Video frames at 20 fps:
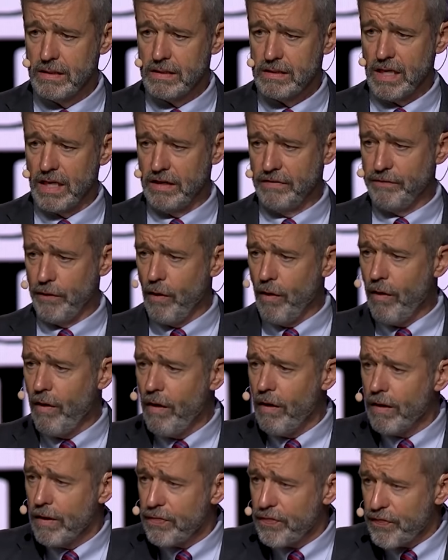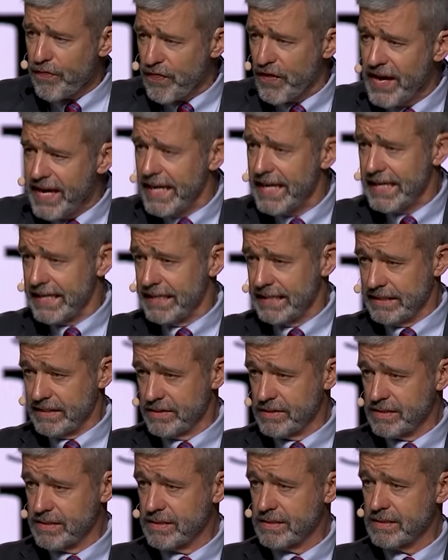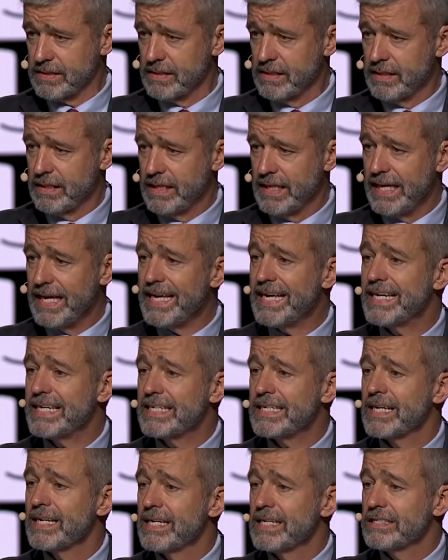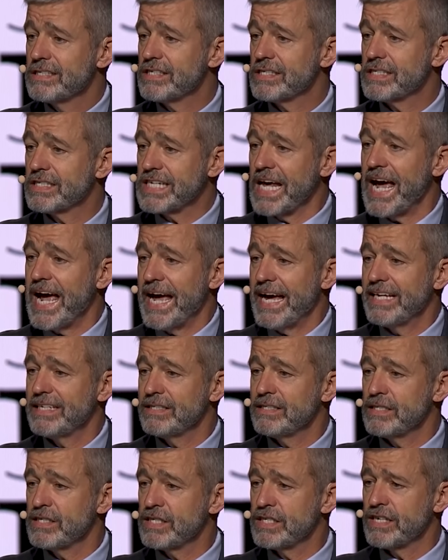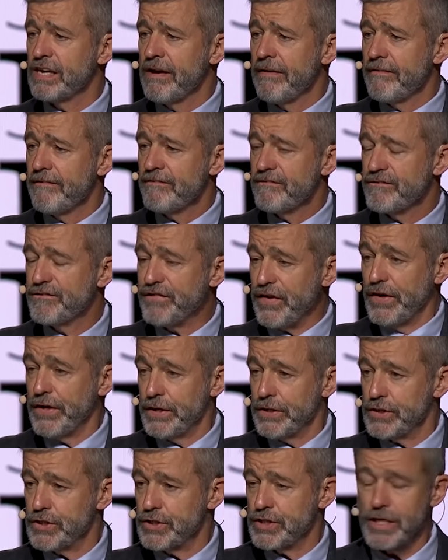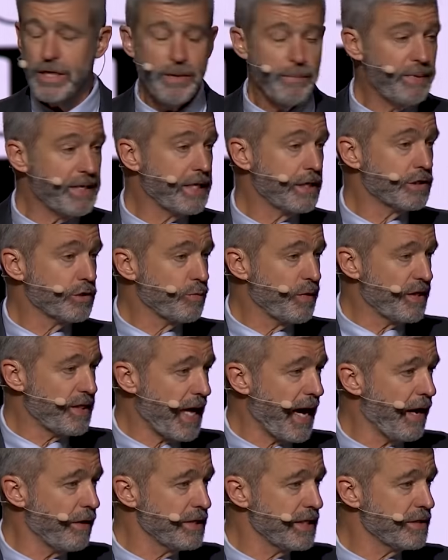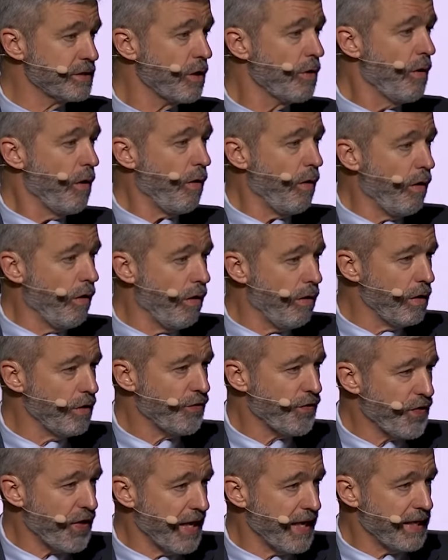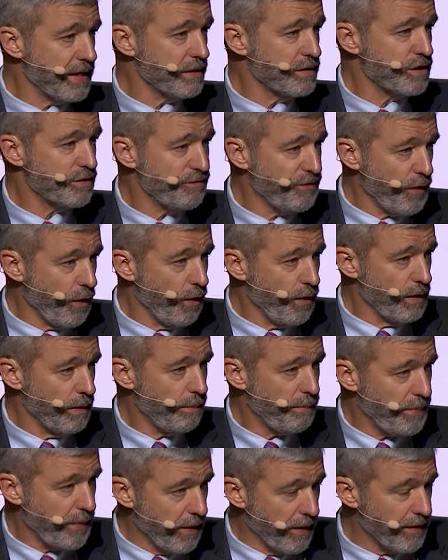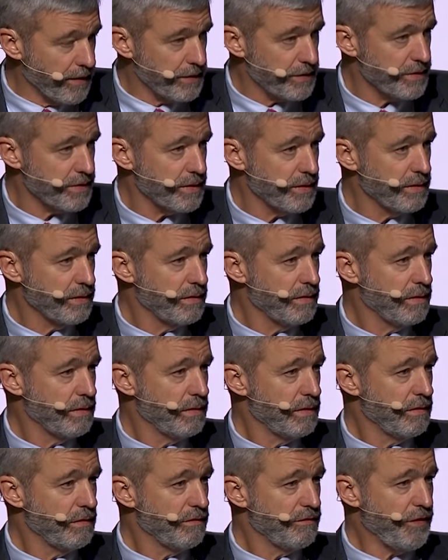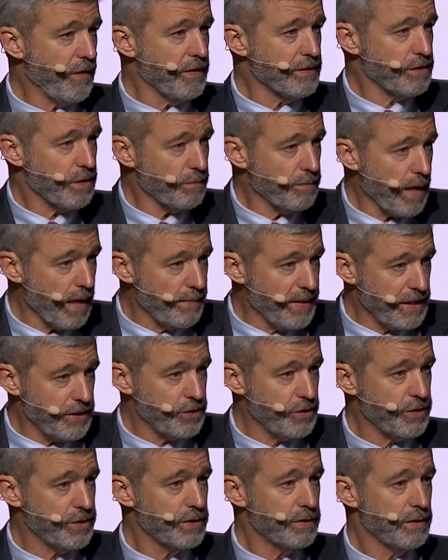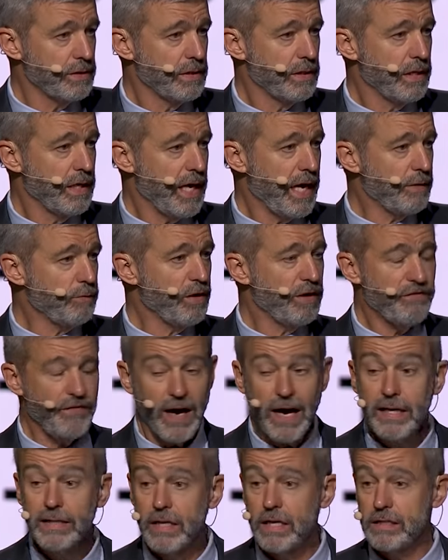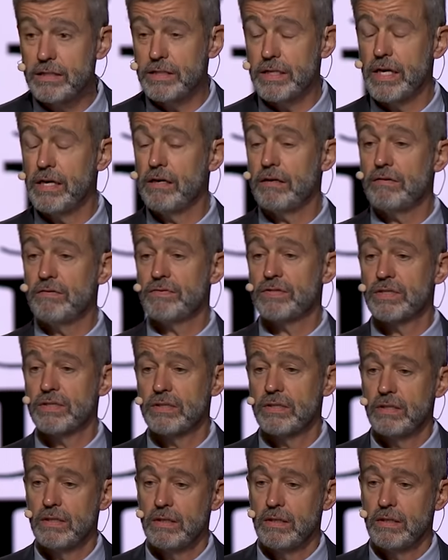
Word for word: That of all things, it stands first, because without it, all things fall apart, fall to rubbish, and we find ourselves